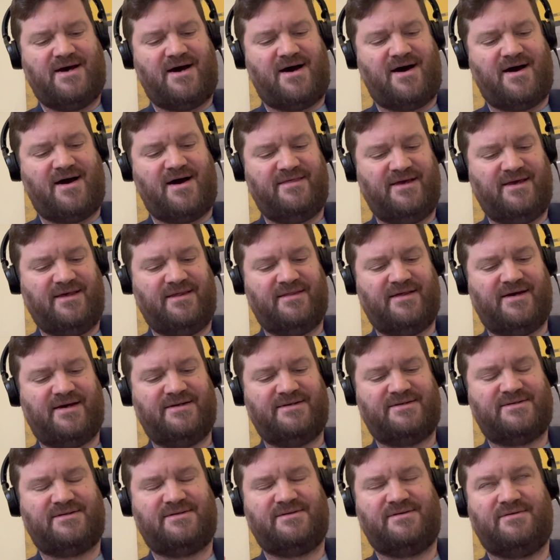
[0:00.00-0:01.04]
I think
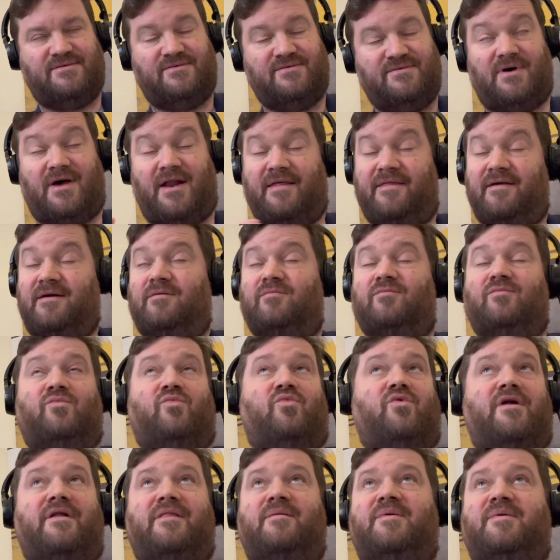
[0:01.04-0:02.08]
that, and I think
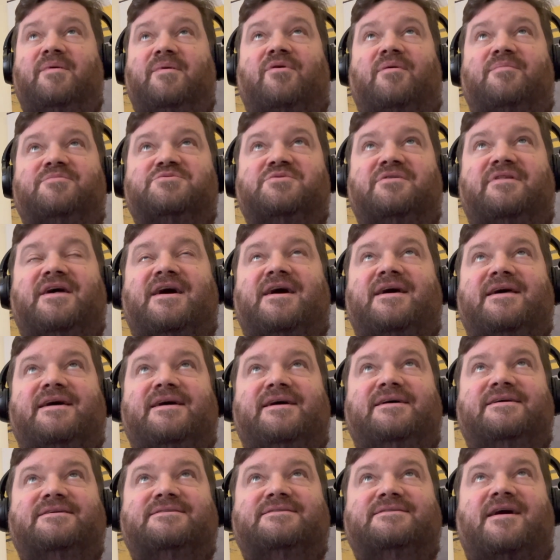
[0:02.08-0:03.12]
one of the big problems with that
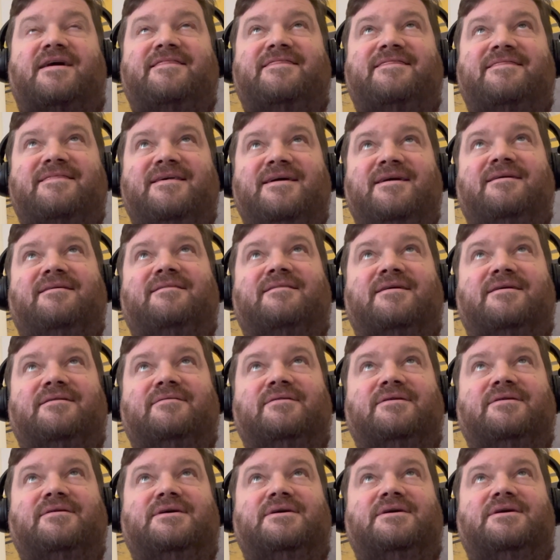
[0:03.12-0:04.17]
is I think
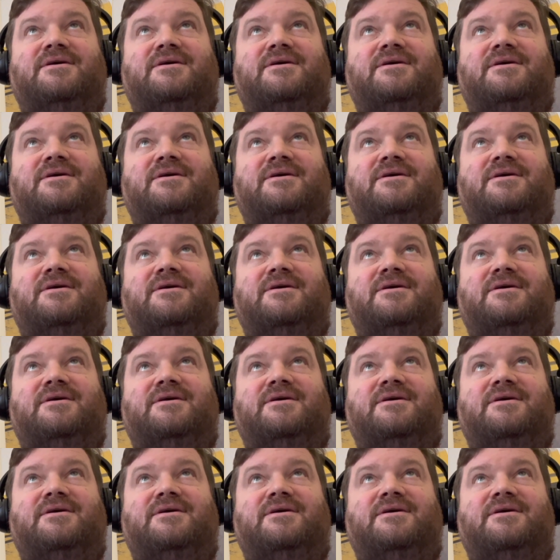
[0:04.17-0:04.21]
that